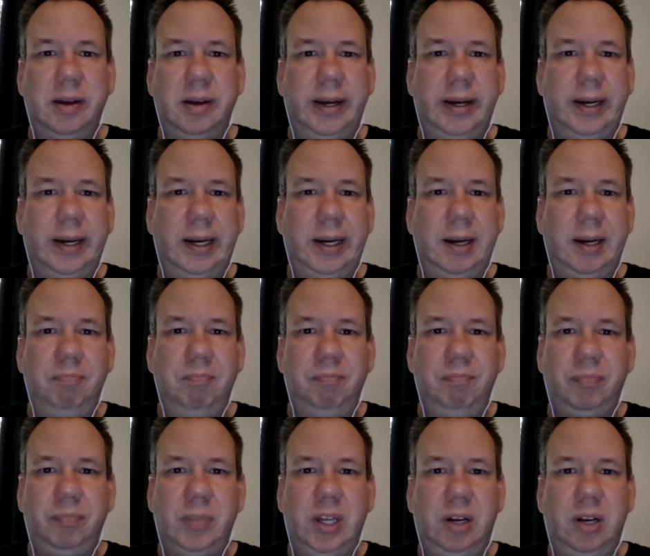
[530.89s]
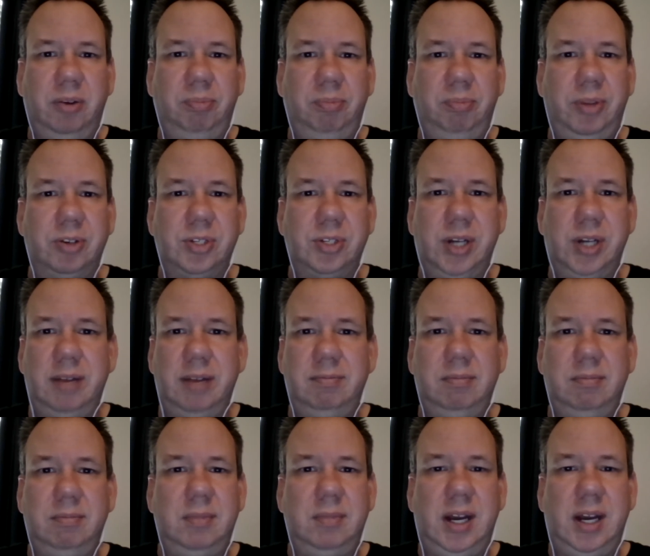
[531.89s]
There's
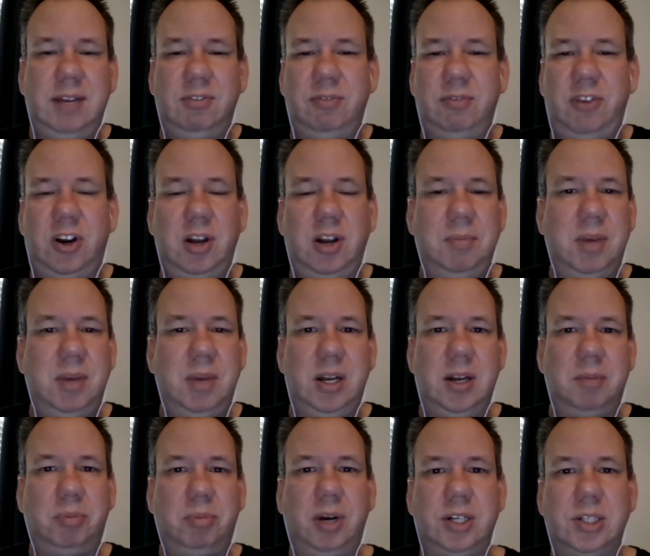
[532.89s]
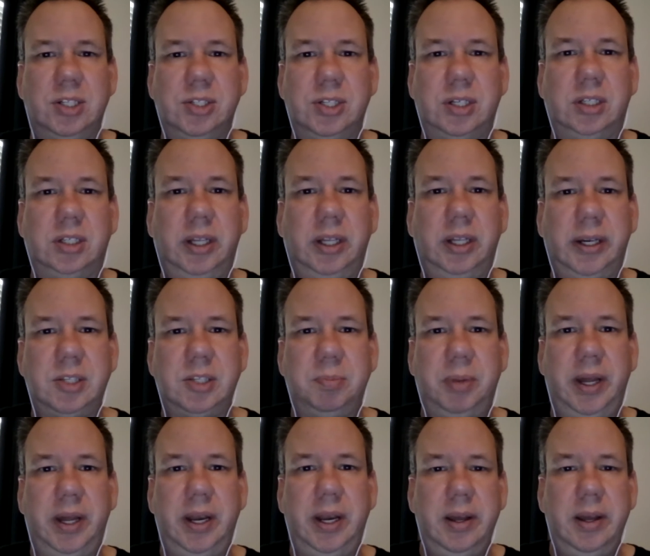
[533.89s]
not even very many impressions and clicks,
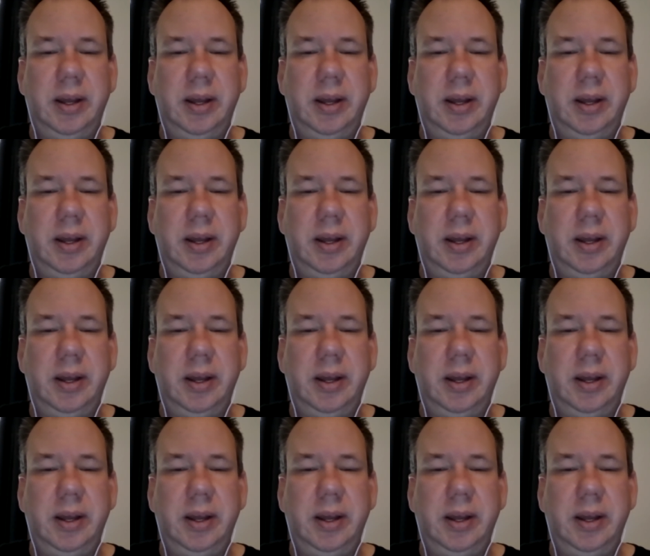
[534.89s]
but